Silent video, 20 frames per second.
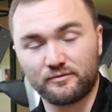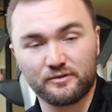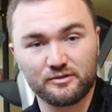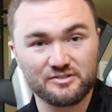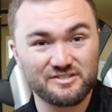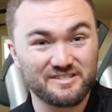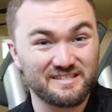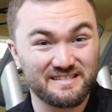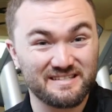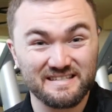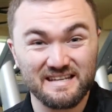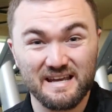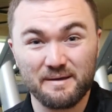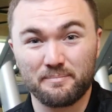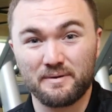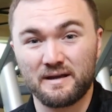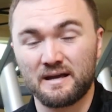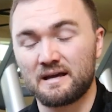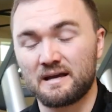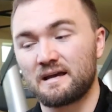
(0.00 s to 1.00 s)
versus a
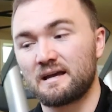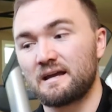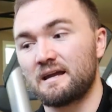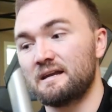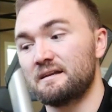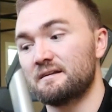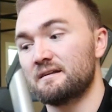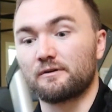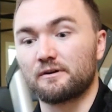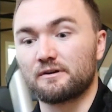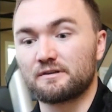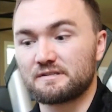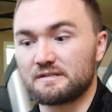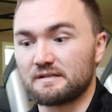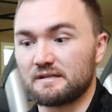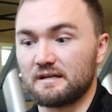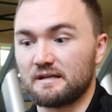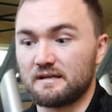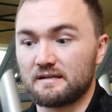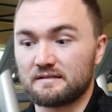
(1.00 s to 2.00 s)
step behind
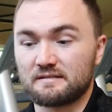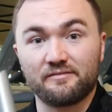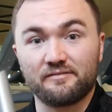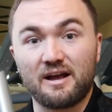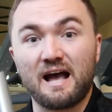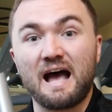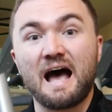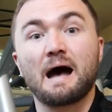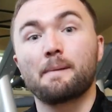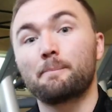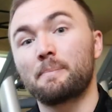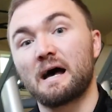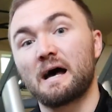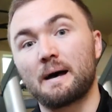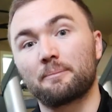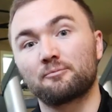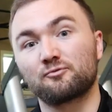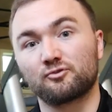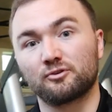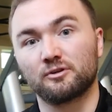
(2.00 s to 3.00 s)
versus kind of a
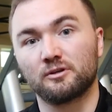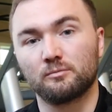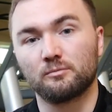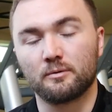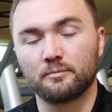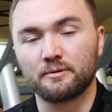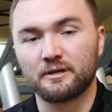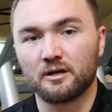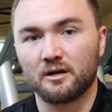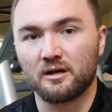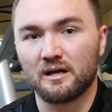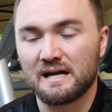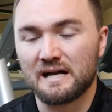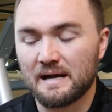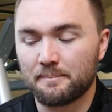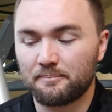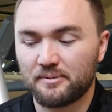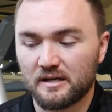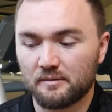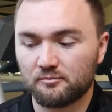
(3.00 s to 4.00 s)
hop-hop drill, what we call a
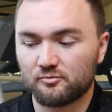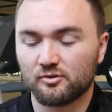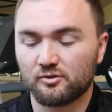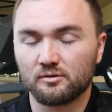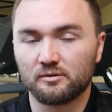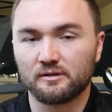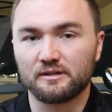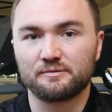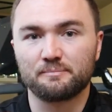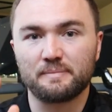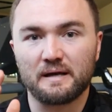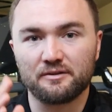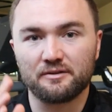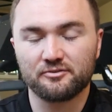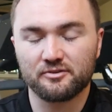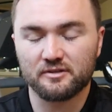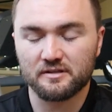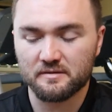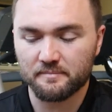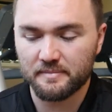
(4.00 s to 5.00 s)
hop-hop drill, where he's
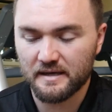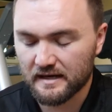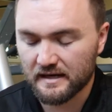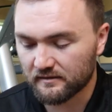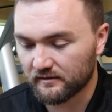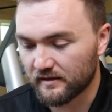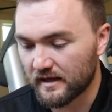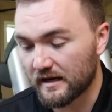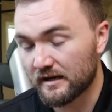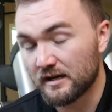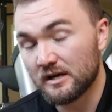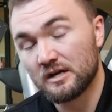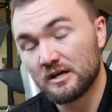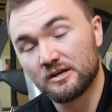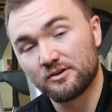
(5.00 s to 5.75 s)
bouncing on the back leg.